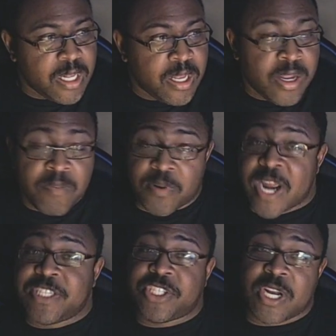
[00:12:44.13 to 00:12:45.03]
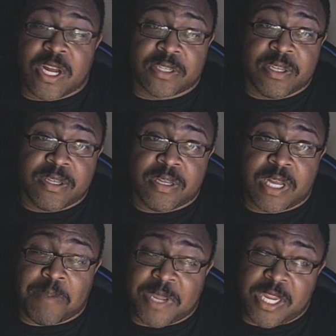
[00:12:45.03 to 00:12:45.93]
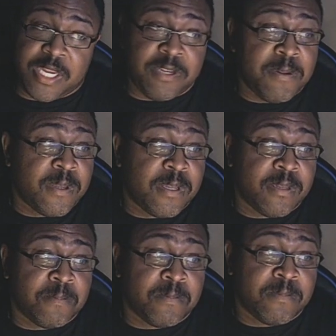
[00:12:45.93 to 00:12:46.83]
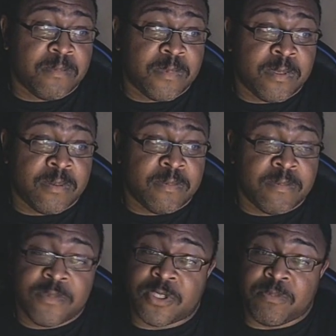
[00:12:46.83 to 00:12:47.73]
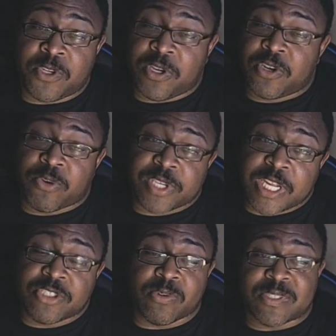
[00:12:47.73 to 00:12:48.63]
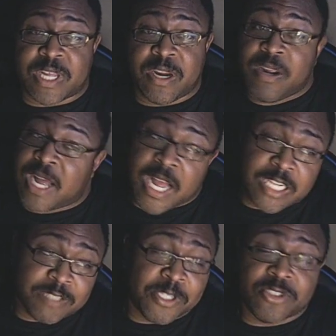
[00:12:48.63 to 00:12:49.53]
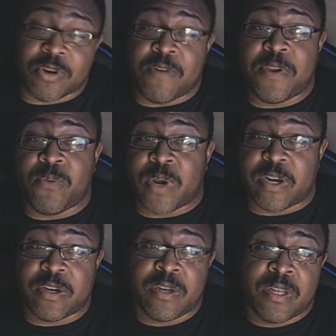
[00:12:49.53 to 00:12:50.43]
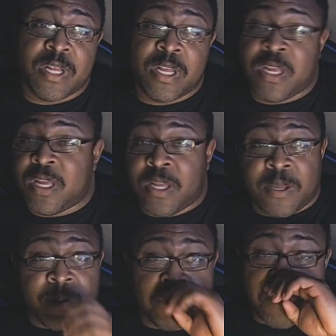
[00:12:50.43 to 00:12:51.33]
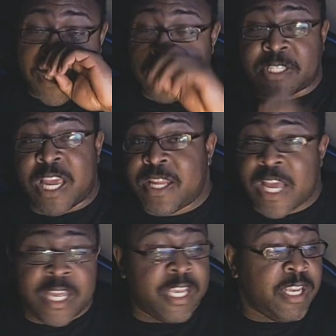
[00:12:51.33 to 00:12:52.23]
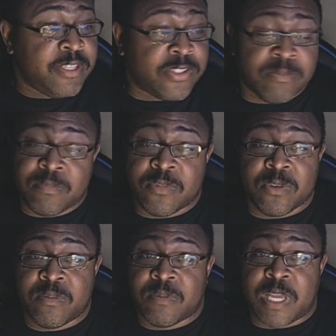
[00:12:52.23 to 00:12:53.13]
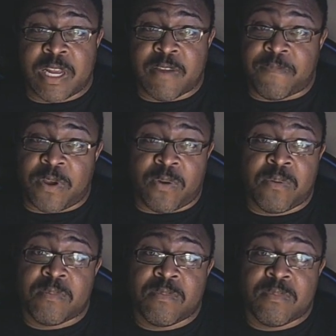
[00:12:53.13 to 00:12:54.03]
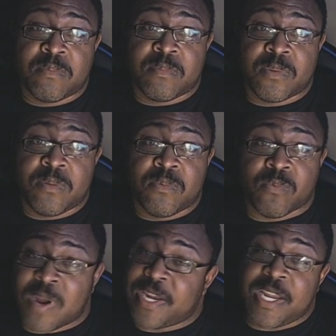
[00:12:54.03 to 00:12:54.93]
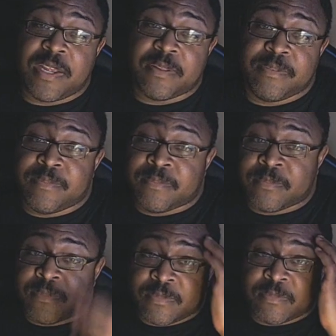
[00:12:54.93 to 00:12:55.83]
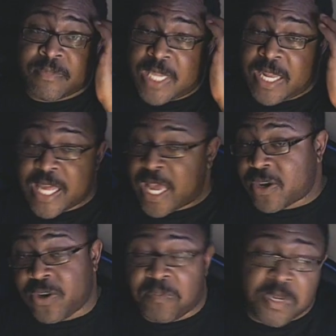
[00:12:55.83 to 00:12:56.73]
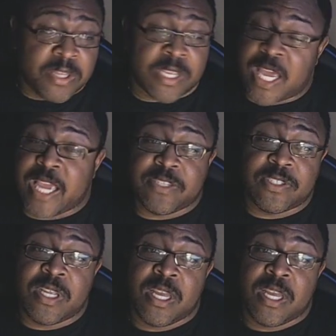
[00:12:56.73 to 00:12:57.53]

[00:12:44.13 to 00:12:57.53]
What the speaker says: Bryce Young, I mean, some good credentials there, a Heisman Trophy winner. Many say that he's NFL ready, and that could be the case.